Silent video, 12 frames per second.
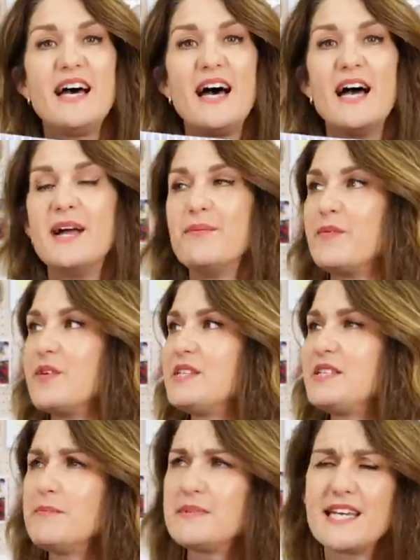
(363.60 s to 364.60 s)

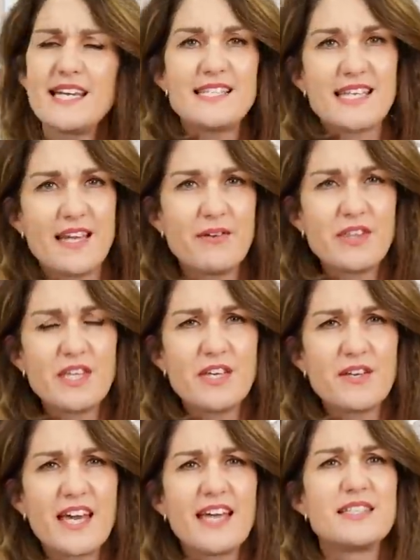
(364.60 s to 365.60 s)
Some days here in the
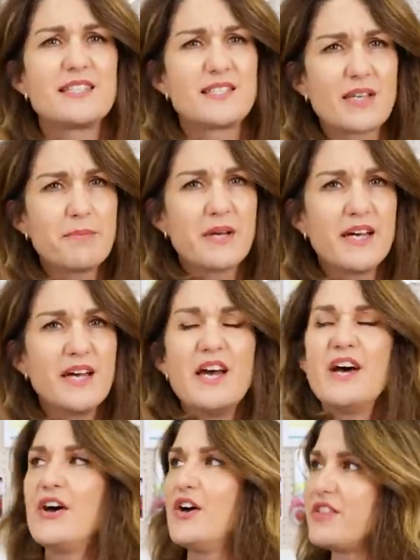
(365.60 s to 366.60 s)
UK it's summer,
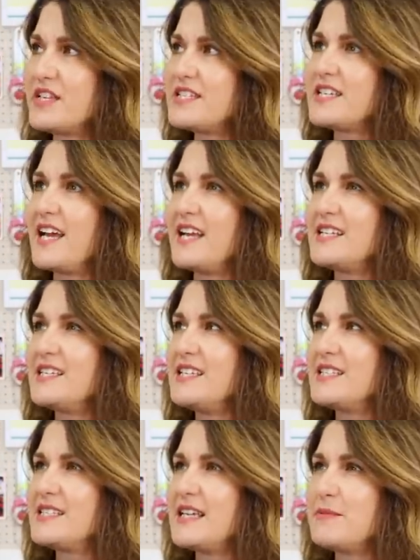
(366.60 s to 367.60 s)
other days
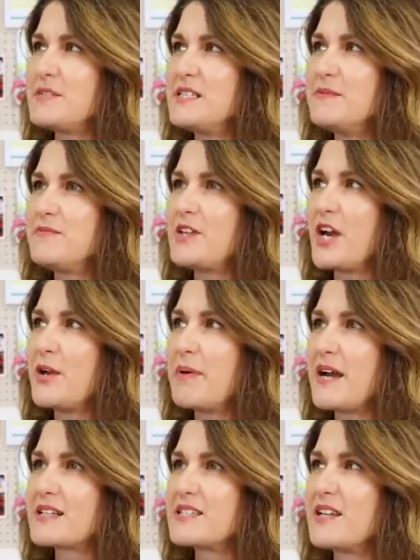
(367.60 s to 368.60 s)
it seems to go
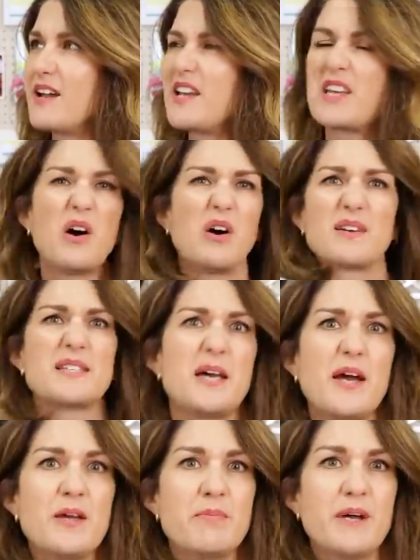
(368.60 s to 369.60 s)
back to like
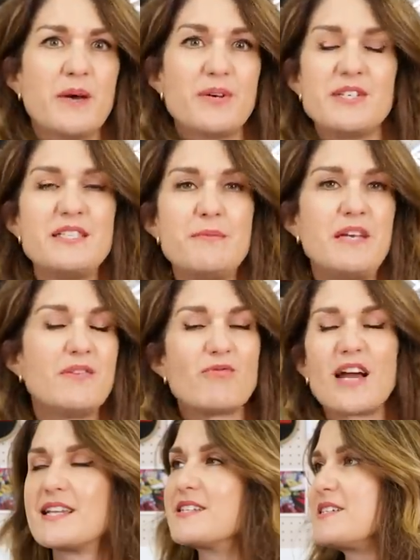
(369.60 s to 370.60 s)
October, which is a bit
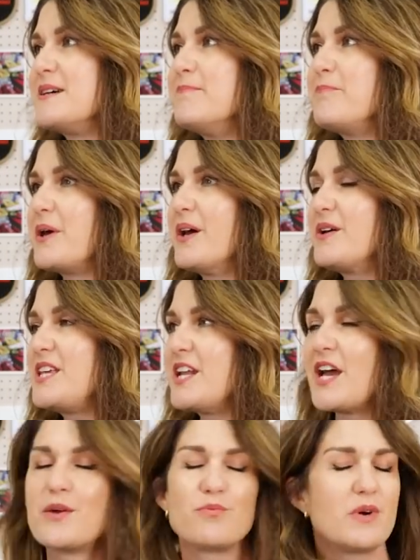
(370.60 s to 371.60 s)
random, but you
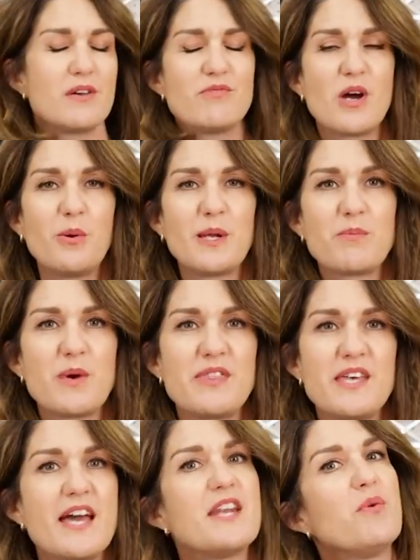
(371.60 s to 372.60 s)
know, we're rolling
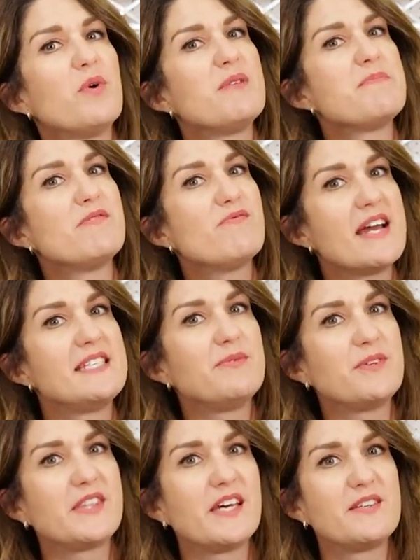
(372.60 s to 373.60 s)
with it, and I want to be ready
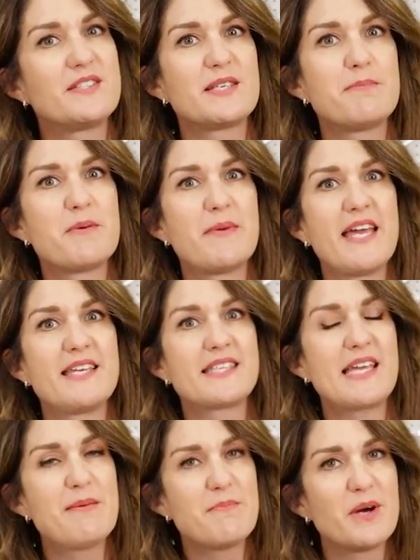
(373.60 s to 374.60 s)
with those summer makes
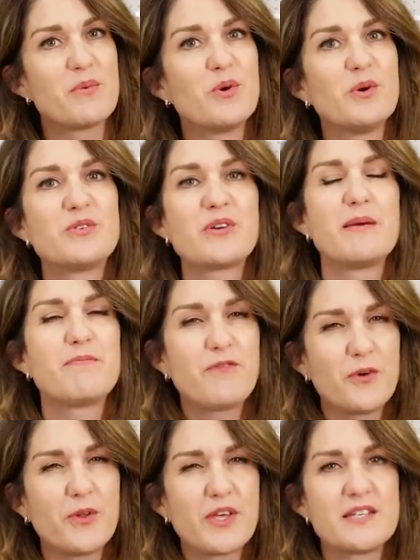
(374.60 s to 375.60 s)
in my wardrobe
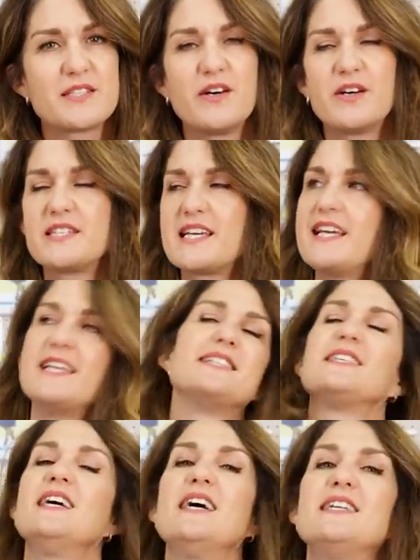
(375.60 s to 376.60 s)
for those hot
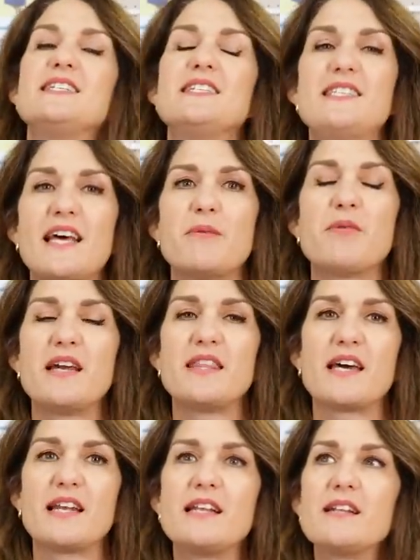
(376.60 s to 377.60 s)
days to celebrate
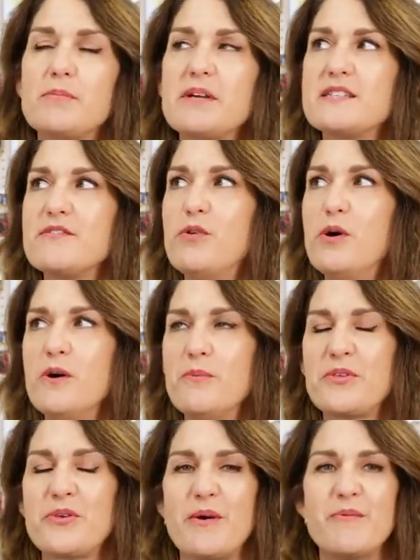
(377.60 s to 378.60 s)
that little bit of
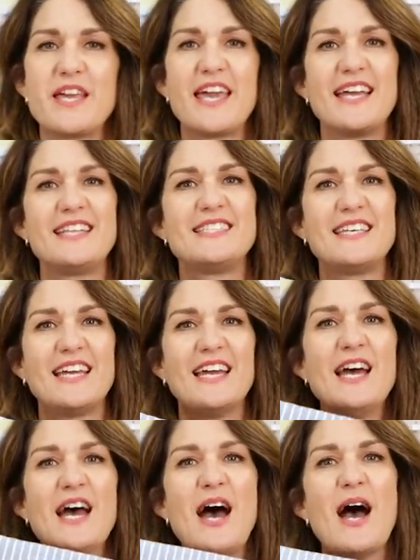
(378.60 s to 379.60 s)
warmth when we get it.
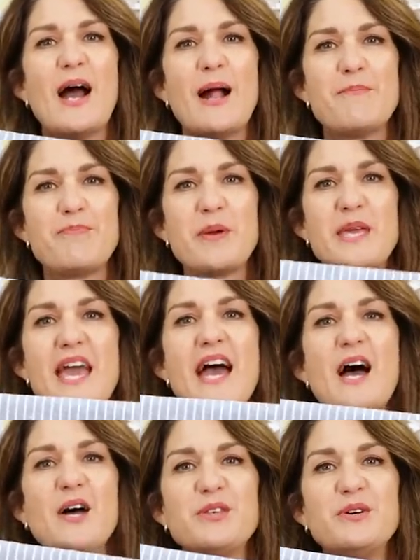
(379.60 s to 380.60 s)
But
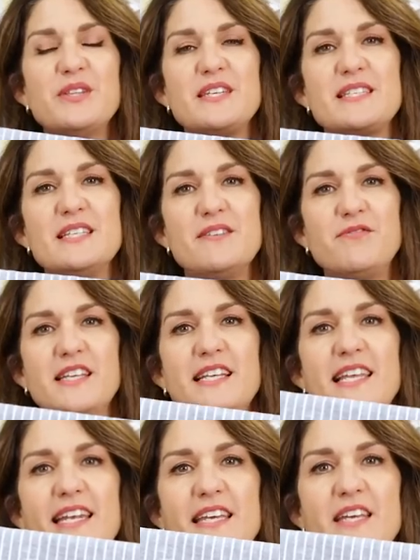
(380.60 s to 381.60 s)
yeah, I thought this lovely
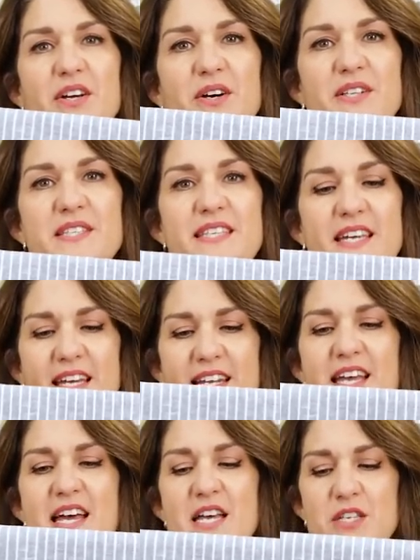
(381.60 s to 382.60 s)
linen
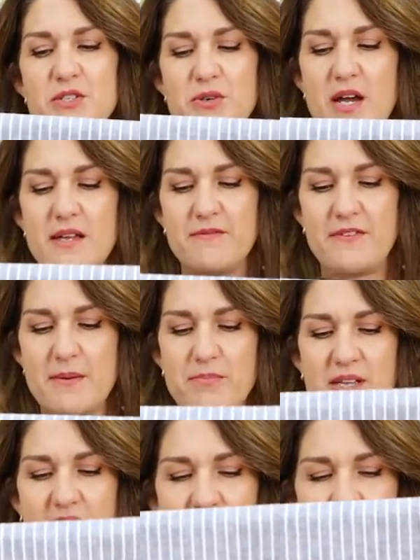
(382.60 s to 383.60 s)
cotton stripe
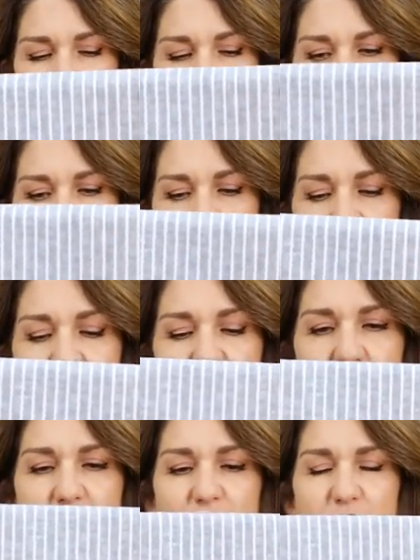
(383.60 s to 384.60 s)
fabric in this really
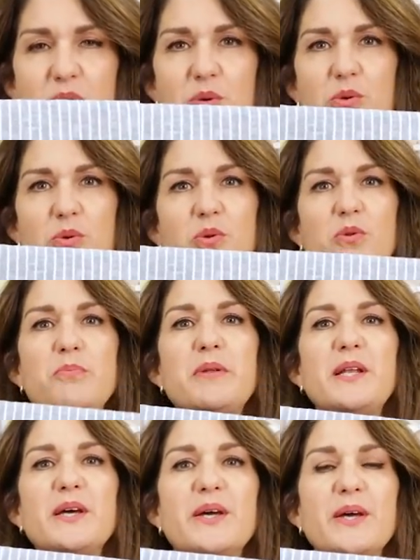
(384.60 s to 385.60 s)
sort of cool
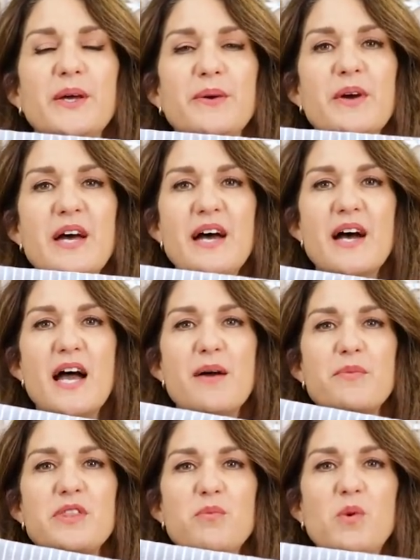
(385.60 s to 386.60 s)
blue
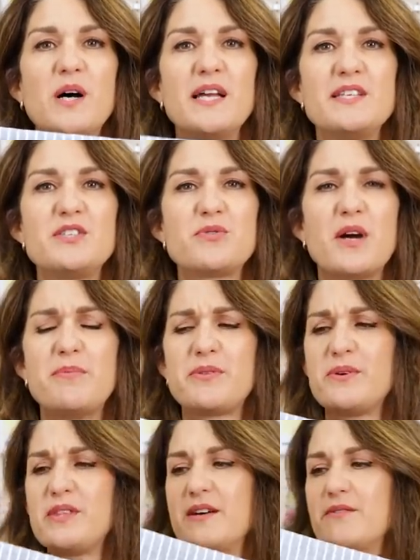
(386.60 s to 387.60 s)
with a white stripe, I
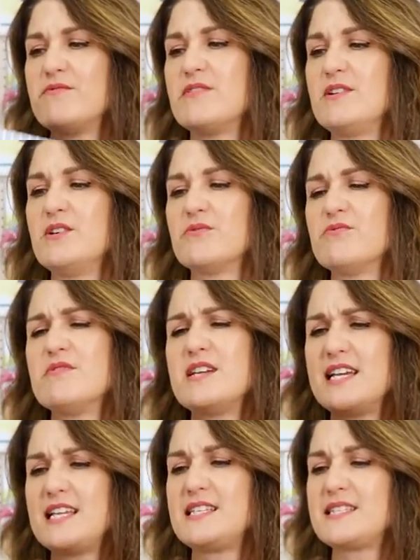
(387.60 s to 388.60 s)
thought that would look
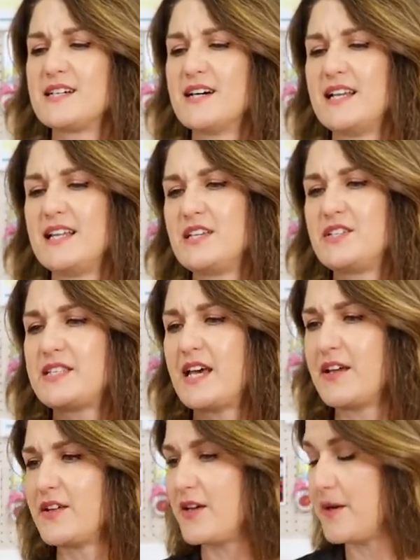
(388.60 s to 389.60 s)
really stylish
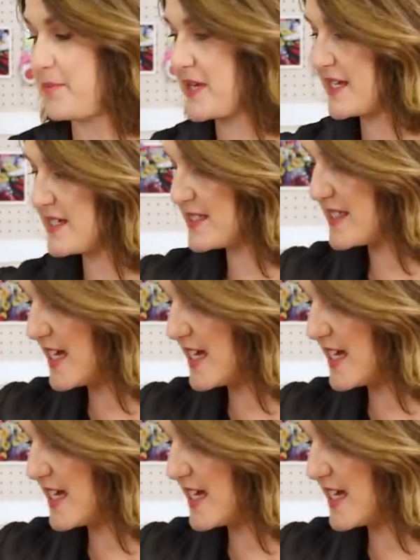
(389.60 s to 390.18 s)
sewn up into